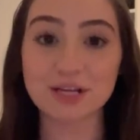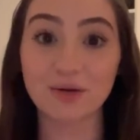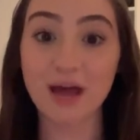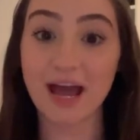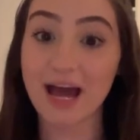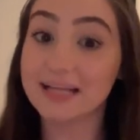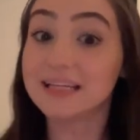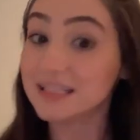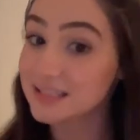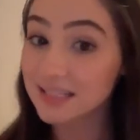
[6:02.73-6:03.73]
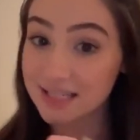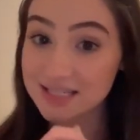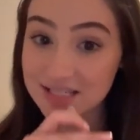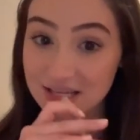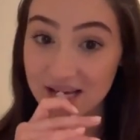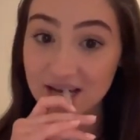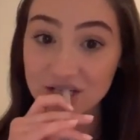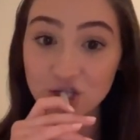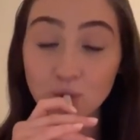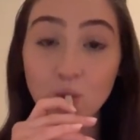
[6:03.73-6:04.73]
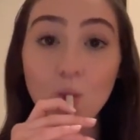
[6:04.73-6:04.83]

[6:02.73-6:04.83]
like, okay, I need to listen to this.